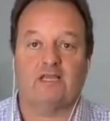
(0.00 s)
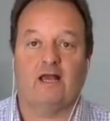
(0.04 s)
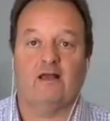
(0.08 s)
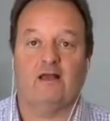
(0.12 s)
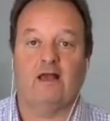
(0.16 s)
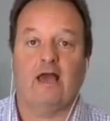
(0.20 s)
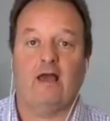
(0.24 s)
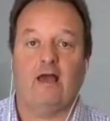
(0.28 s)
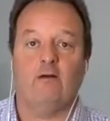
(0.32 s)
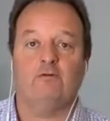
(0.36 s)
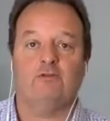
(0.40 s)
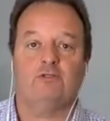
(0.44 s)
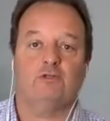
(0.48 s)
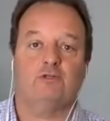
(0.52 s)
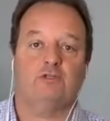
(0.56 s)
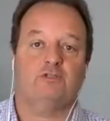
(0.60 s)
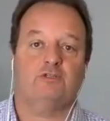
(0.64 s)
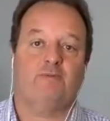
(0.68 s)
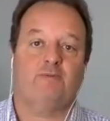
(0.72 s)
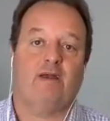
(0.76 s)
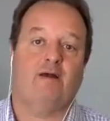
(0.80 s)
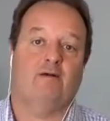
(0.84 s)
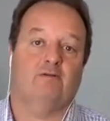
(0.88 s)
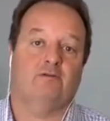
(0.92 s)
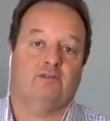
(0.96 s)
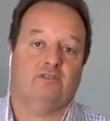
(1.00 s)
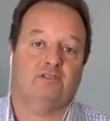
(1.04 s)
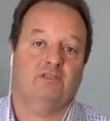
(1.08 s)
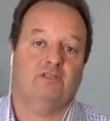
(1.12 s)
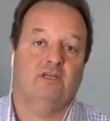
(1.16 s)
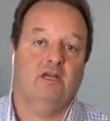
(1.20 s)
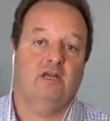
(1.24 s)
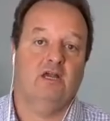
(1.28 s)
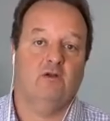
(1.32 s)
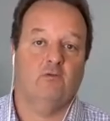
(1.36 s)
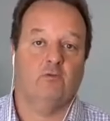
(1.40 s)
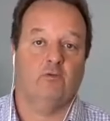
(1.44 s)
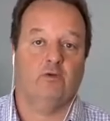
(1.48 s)
How has your spouse
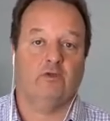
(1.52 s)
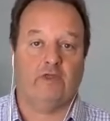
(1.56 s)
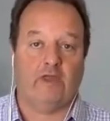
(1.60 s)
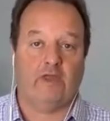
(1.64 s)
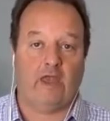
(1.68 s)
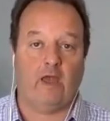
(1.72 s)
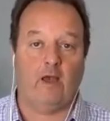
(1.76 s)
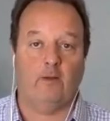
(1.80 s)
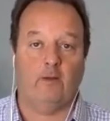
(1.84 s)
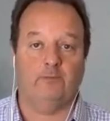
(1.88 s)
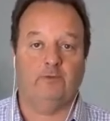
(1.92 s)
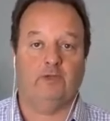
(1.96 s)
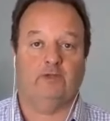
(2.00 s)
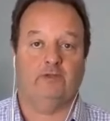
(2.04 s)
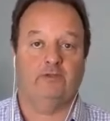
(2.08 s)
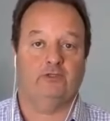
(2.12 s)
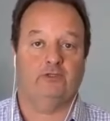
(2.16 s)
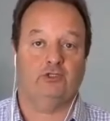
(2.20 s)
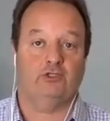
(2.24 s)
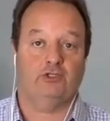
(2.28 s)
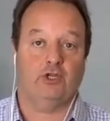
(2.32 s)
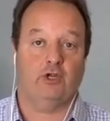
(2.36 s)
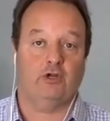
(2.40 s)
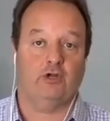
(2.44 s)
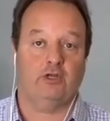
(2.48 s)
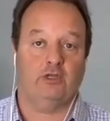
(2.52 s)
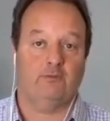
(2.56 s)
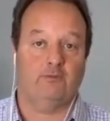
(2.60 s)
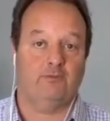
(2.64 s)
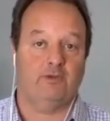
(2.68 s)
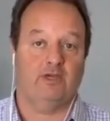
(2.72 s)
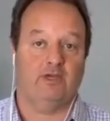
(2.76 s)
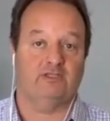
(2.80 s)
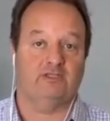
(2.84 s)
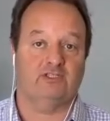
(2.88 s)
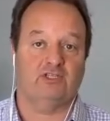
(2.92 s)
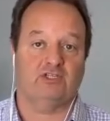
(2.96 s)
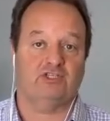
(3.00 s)
really helped you on this journey?
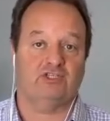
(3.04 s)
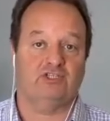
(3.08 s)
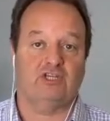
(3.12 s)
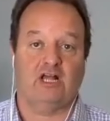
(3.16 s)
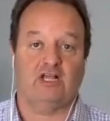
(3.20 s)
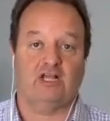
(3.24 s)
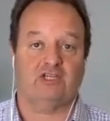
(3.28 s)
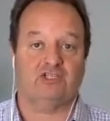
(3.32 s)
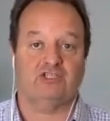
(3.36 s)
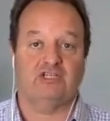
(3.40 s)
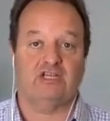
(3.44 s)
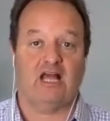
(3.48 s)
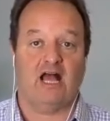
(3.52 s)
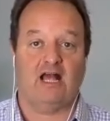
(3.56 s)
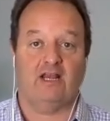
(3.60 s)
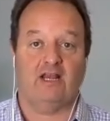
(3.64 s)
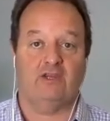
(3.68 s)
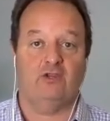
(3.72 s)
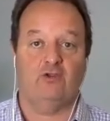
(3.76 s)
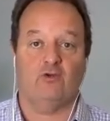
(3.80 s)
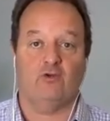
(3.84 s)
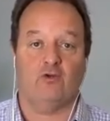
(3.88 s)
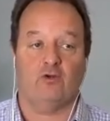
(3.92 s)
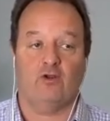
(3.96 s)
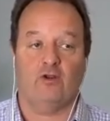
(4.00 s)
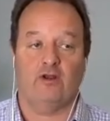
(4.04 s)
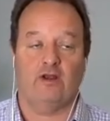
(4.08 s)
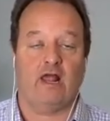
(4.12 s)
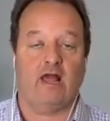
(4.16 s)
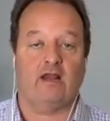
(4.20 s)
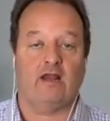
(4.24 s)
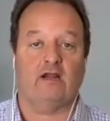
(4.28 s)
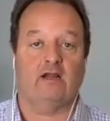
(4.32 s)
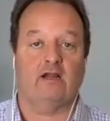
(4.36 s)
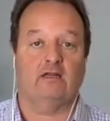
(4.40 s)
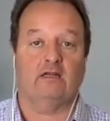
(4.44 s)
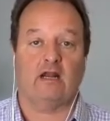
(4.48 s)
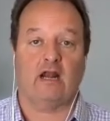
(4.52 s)
Because it's just you're
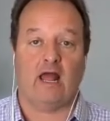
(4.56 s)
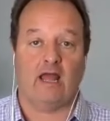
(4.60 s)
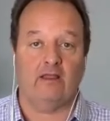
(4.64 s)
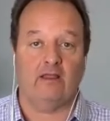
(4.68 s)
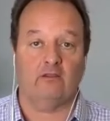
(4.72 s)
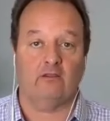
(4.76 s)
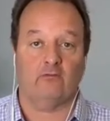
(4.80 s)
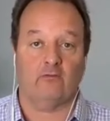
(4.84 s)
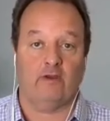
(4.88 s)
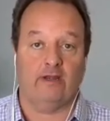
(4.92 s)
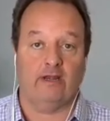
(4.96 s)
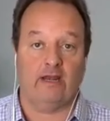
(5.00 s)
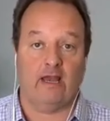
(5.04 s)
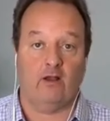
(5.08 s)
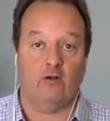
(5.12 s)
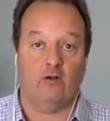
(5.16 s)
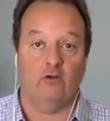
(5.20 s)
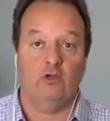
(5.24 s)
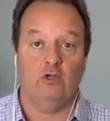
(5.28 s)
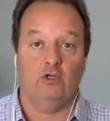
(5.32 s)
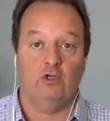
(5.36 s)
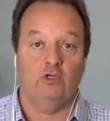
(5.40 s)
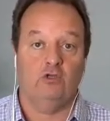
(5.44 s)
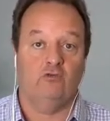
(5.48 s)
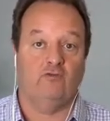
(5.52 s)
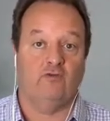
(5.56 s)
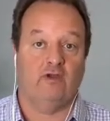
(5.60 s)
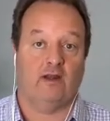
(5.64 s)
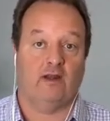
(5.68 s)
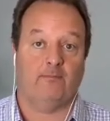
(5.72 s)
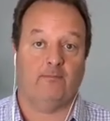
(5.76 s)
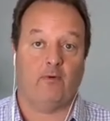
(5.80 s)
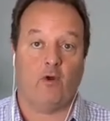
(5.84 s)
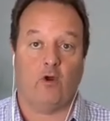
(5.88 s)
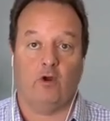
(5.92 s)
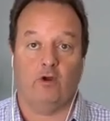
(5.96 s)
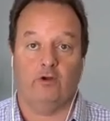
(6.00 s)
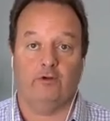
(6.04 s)
not on an island right now. You've got a
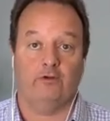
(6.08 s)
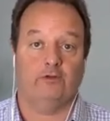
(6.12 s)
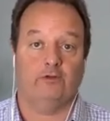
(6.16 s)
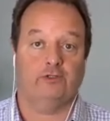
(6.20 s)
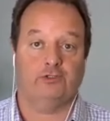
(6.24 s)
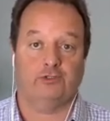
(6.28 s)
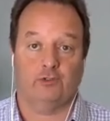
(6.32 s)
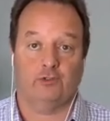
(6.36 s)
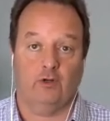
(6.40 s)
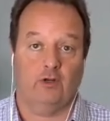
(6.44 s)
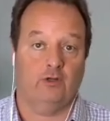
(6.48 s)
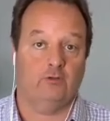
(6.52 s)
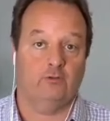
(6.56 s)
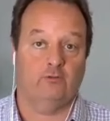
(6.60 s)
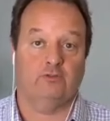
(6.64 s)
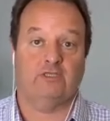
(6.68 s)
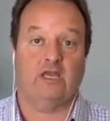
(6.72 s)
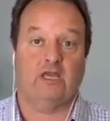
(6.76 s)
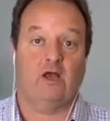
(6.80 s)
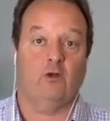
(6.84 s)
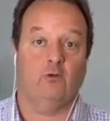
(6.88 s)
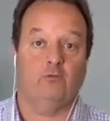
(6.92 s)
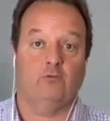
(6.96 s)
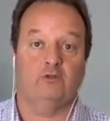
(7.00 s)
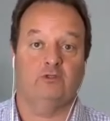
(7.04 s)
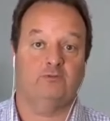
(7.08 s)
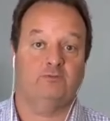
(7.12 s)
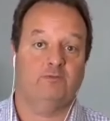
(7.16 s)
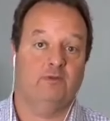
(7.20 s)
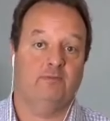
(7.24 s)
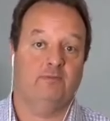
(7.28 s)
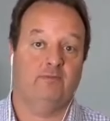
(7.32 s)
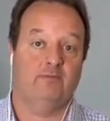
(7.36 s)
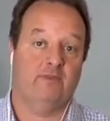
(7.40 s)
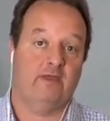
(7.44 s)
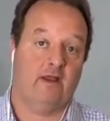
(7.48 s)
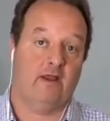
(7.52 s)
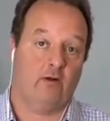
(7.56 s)
partner, Sean, who's
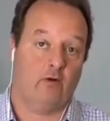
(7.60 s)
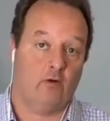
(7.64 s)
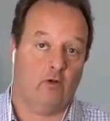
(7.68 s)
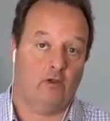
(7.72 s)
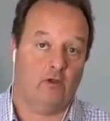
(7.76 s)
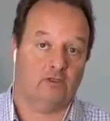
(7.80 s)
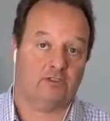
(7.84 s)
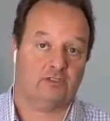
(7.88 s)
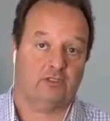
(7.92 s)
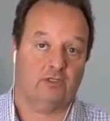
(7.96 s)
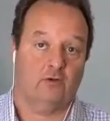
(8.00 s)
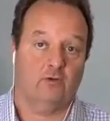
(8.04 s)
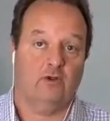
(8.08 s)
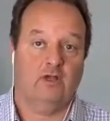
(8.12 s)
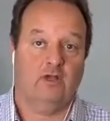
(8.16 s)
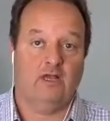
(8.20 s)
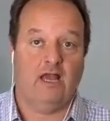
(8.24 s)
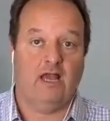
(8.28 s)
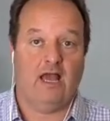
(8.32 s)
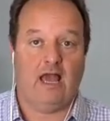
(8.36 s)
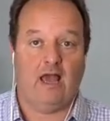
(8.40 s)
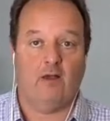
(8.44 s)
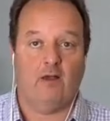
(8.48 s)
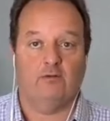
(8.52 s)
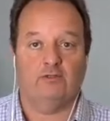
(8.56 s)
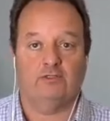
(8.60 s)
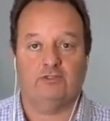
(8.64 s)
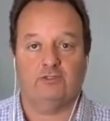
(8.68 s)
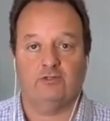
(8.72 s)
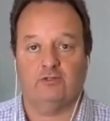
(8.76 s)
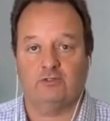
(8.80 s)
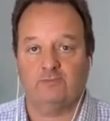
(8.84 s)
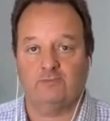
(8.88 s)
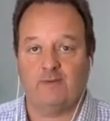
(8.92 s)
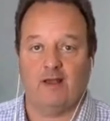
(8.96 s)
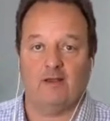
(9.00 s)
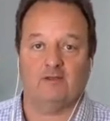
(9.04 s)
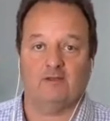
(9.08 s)
been there also. How has your
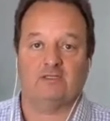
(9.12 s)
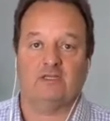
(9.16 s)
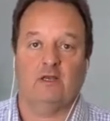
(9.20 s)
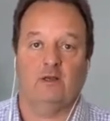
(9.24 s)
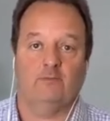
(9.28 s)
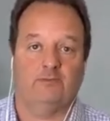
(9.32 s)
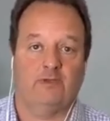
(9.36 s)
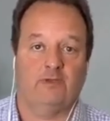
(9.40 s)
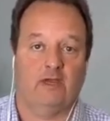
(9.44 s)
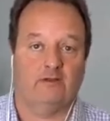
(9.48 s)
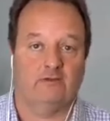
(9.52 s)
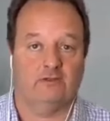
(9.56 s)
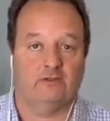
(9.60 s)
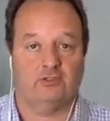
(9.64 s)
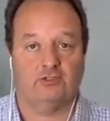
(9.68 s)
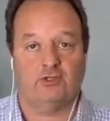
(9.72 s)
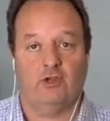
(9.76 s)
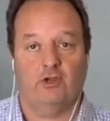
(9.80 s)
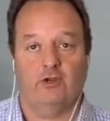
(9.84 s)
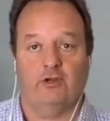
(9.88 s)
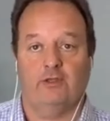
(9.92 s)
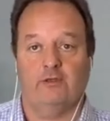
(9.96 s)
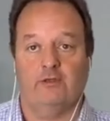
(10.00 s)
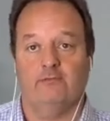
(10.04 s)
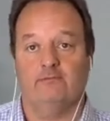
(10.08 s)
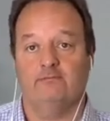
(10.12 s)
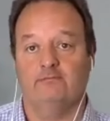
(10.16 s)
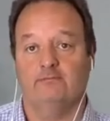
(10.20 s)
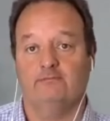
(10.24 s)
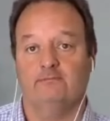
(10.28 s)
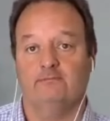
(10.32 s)
spouse helped you out on this journey?